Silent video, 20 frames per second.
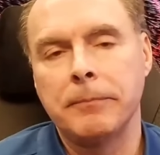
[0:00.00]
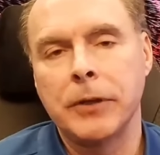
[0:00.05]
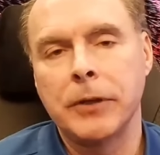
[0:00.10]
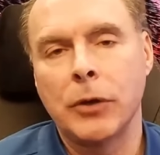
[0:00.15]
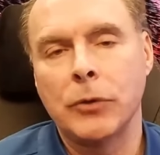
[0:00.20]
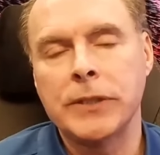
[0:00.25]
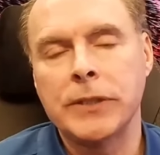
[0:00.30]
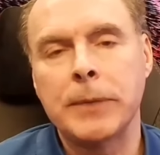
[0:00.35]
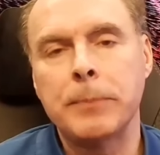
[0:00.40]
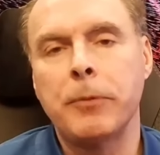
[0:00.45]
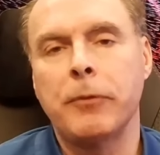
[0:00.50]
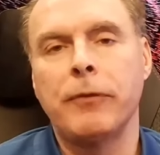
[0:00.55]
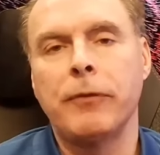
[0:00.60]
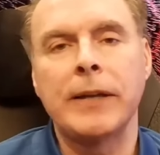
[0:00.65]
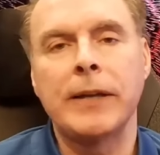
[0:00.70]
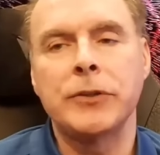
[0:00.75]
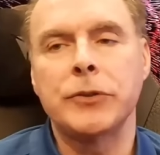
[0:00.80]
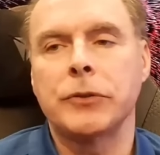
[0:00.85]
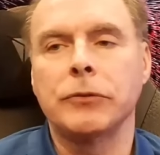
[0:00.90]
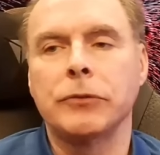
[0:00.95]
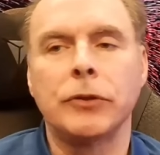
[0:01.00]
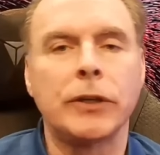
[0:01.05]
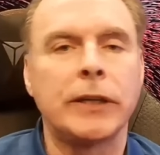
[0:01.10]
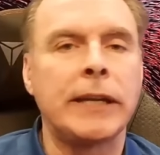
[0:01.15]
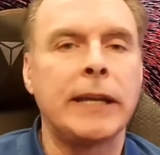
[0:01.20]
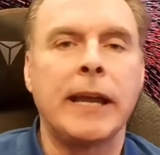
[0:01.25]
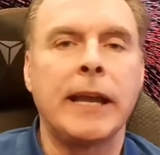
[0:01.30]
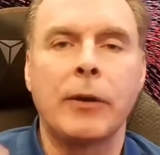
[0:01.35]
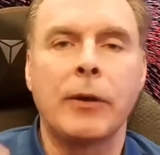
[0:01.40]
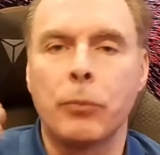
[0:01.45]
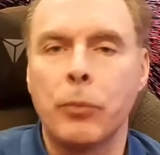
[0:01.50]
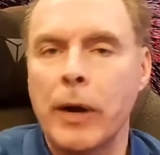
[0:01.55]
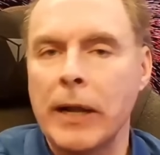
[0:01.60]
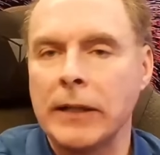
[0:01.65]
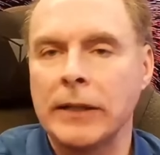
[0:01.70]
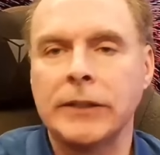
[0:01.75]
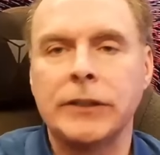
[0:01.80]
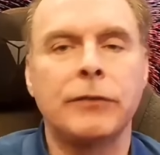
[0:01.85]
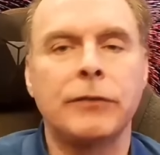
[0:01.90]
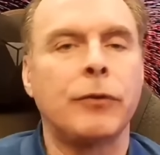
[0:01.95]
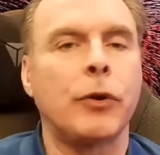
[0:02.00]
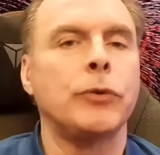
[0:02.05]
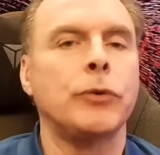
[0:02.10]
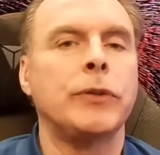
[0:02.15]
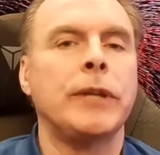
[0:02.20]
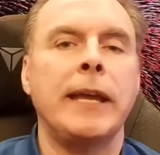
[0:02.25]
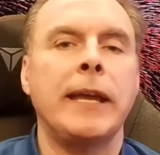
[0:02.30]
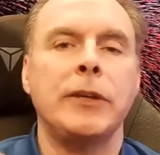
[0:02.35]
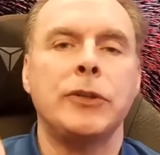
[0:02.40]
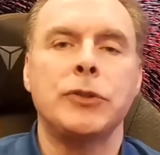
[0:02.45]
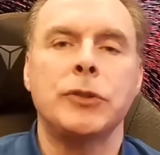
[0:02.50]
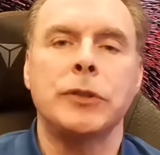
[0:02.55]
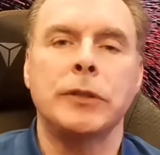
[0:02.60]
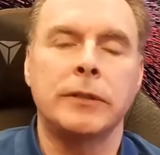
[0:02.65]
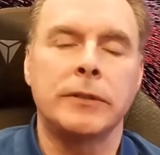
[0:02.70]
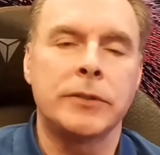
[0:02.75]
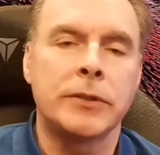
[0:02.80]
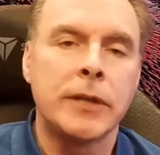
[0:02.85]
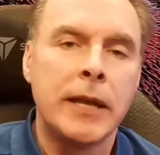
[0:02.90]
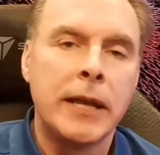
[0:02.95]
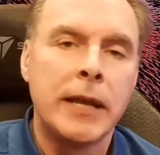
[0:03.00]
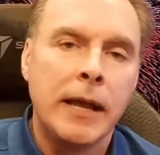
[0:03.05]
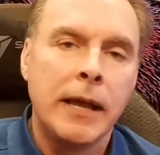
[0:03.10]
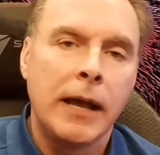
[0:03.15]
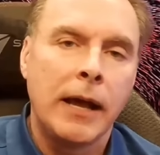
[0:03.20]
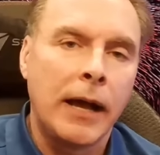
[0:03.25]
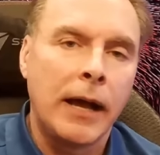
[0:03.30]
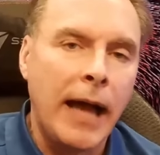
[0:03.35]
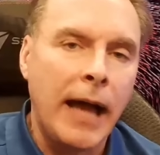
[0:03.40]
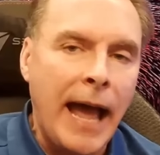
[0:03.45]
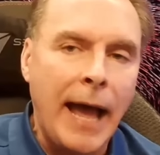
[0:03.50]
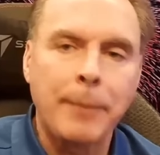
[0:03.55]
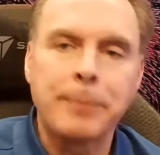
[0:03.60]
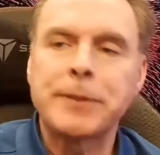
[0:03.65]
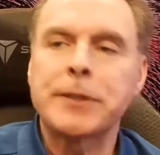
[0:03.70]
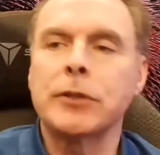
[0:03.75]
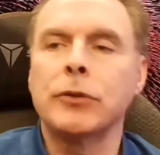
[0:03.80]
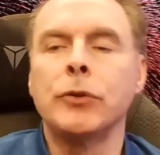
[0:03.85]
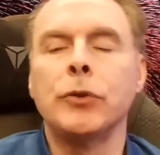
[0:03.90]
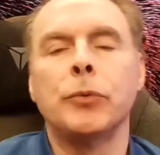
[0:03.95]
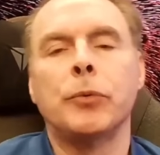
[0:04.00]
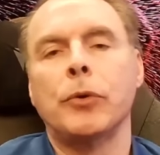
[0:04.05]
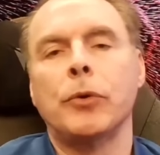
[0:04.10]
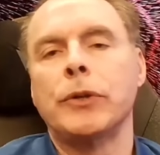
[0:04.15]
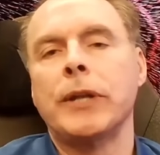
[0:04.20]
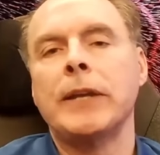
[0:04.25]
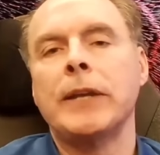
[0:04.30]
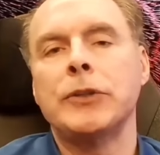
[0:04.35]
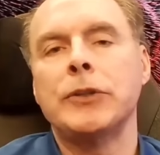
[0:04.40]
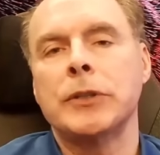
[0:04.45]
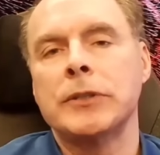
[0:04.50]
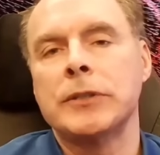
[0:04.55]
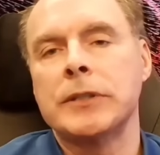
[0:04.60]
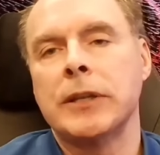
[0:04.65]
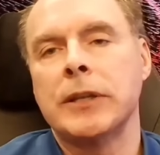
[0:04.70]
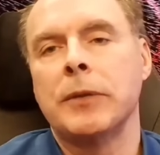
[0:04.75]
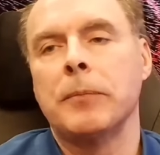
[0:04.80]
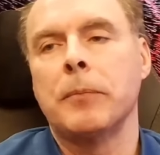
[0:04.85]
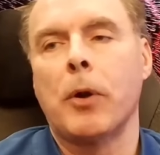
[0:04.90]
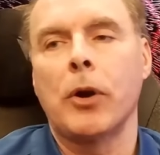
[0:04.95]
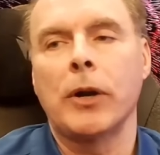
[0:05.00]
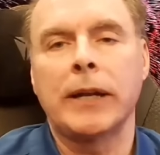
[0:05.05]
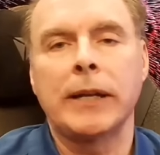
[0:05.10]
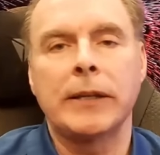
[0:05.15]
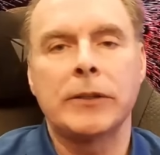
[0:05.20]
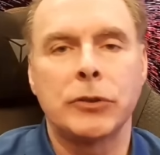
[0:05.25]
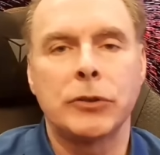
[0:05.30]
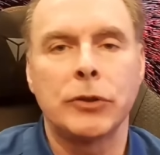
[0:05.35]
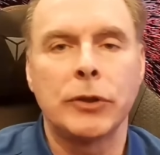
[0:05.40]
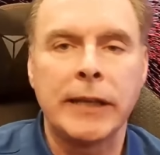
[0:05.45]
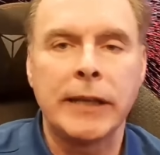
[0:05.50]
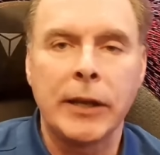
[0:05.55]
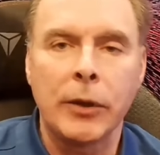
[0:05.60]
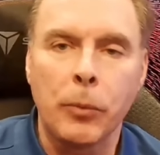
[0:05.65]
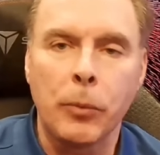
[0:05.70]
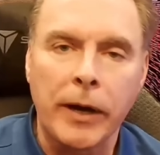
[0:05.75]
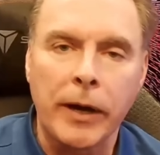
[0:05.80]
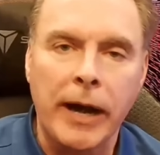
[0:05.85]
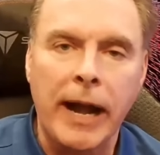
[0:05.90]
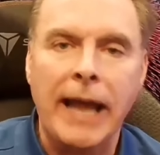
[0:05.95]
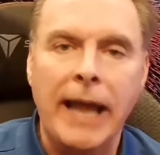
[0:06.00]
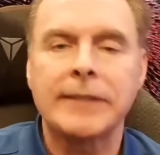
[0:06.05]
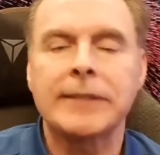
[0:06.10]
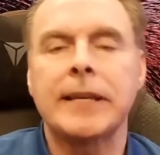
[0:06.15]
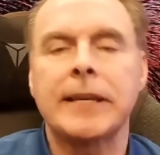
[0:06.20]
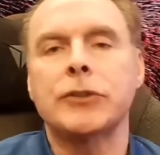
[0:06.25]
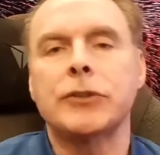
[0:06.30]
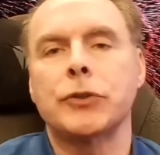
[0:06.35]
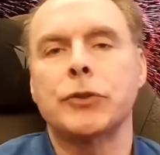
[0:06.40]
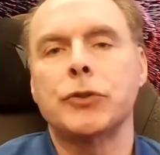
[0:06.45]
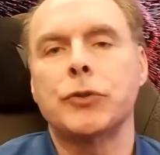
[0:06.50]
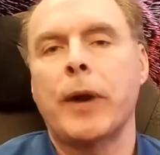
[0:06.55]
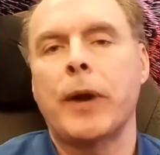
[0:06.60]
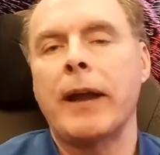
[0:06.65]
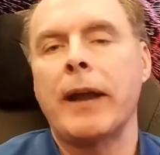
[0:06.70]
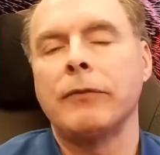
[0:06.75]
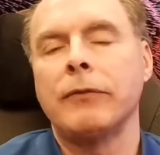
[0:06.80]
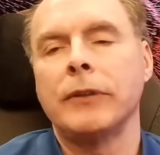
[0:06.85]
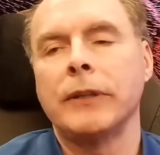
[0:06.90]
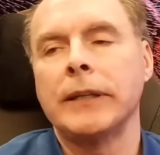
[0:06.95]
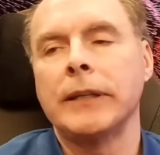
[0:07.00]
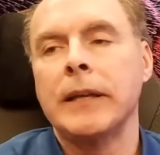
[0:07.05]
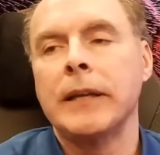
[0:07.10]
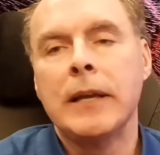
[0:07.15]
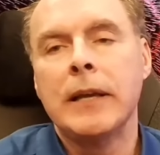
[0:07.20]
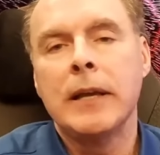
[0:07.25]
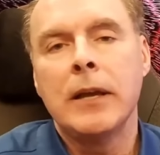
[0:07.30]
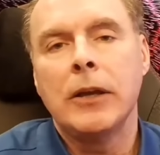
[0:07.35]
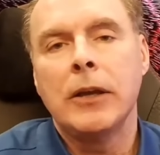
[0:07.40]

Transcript: Simplivisor, looking at relative rotations, absolute rotations in the markets, looking at where assets are traveling,